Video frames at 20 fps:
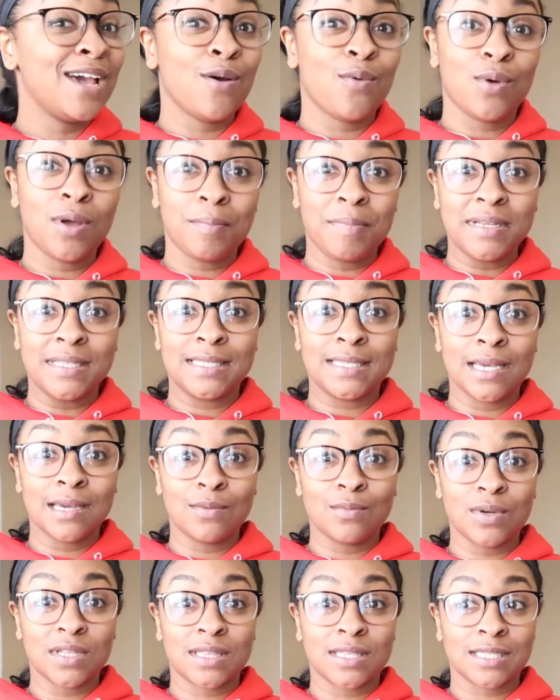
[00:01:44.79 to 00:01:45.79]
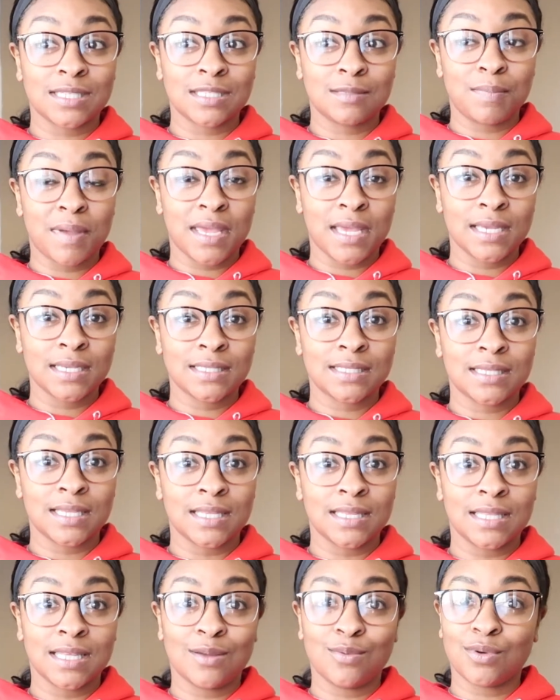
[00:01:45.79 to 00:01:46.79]
we'll be done with the space,
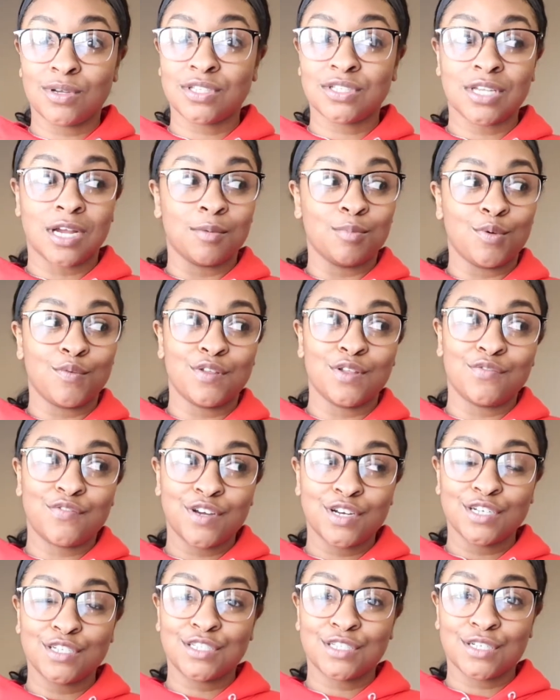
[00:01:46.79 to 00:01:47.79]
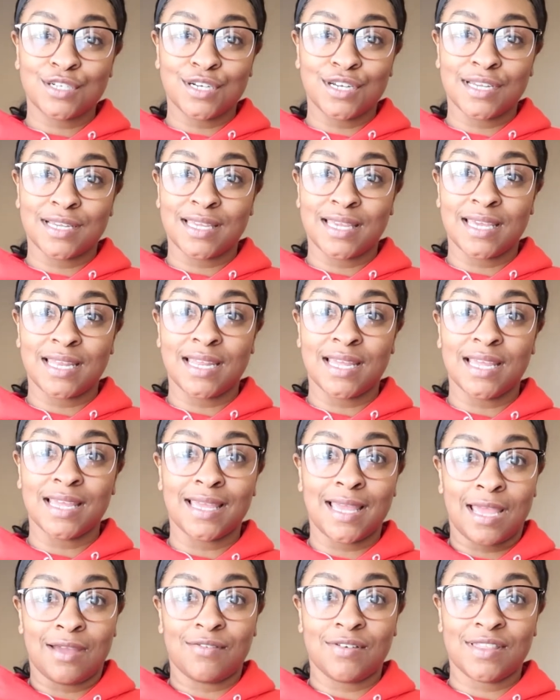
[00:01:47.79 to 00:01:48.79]
and then we'll start moving the furniture and getting
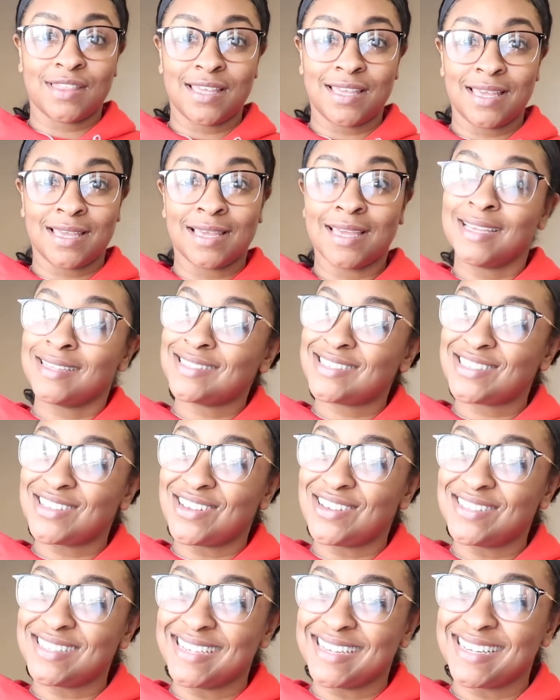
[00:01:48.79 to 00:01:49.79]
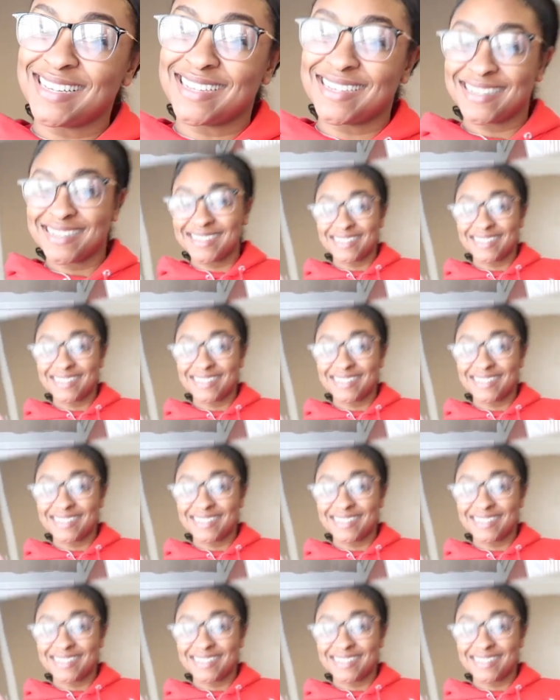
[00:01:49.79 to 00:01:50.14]
everything installed in here.